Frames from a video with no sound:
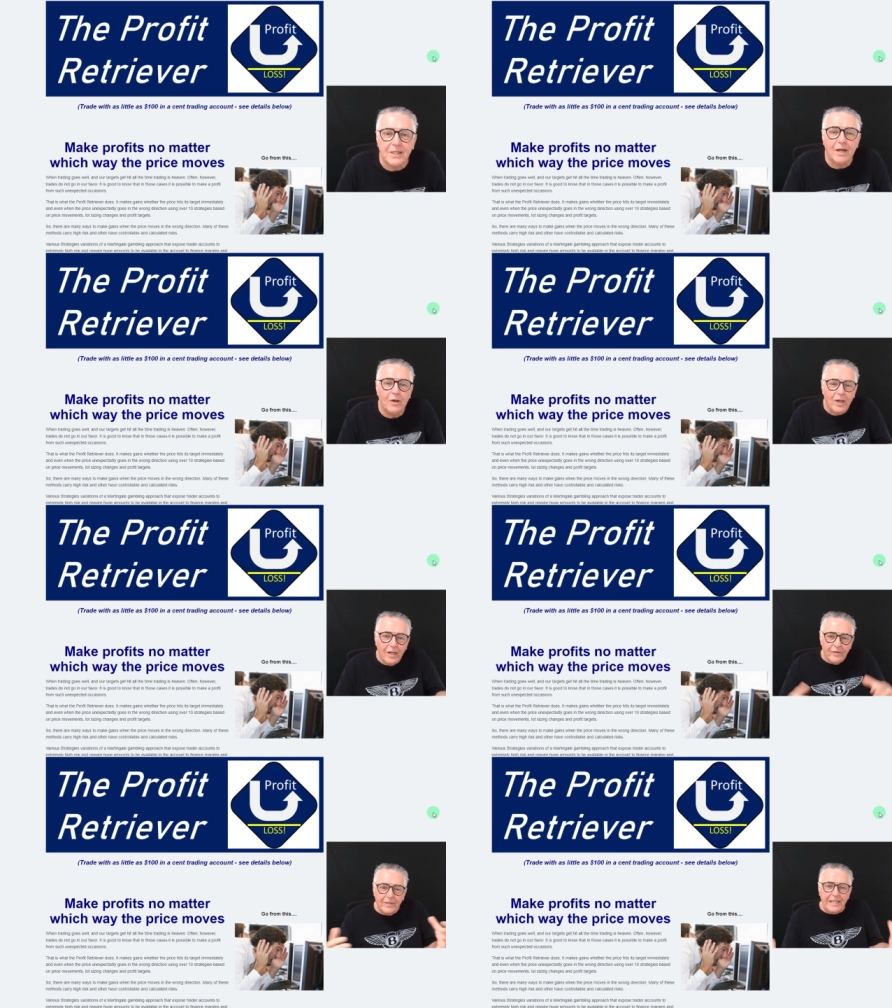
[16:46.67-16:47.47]
Now,
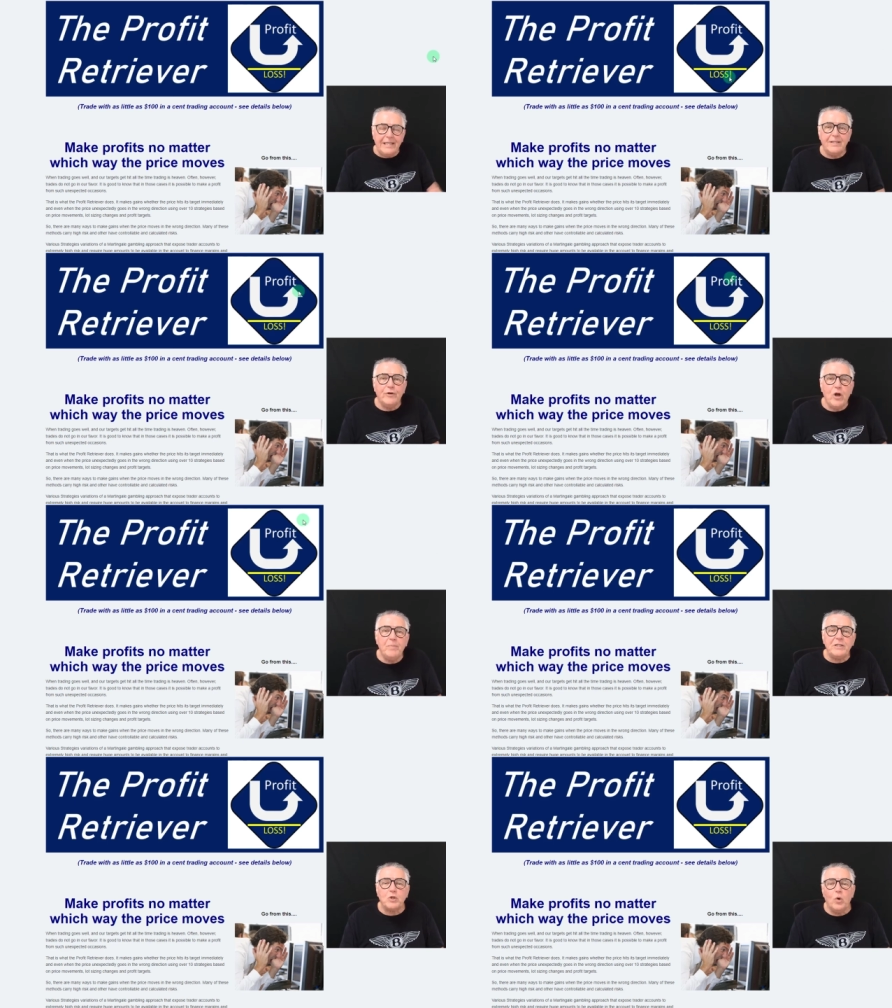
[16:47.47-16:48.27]
it, the
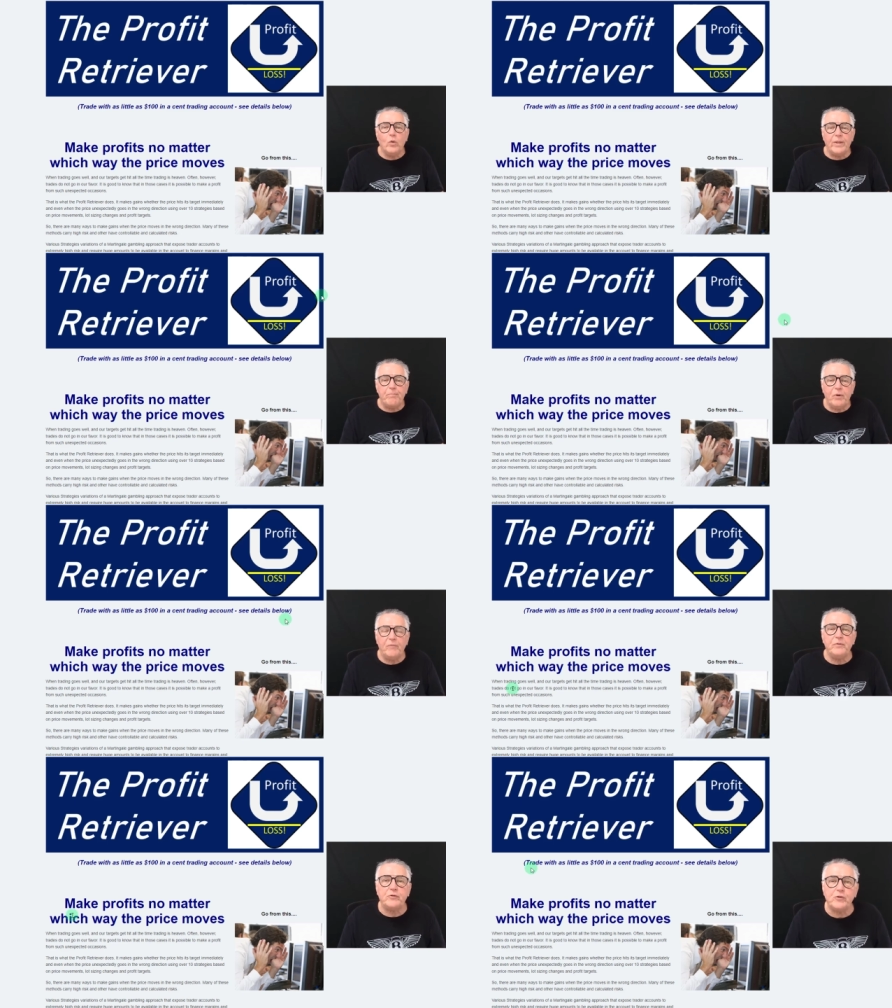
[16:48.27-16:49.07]
robot is called the
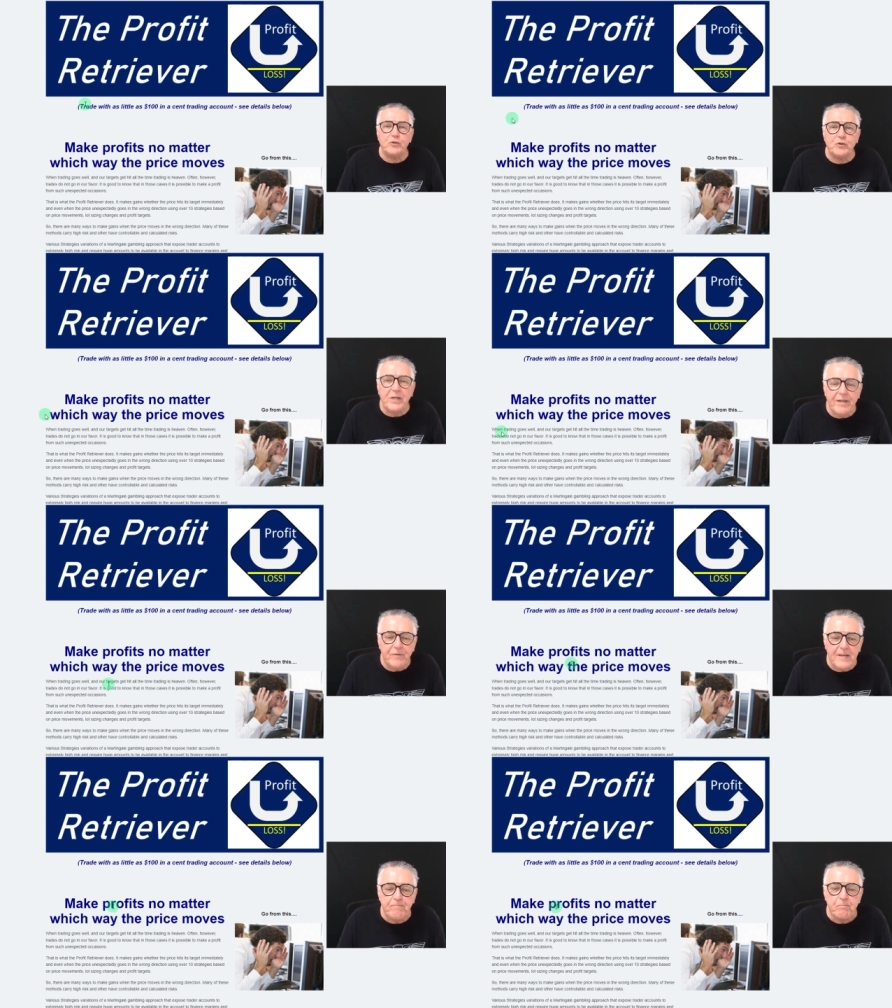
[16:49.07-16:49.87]
profit retriever.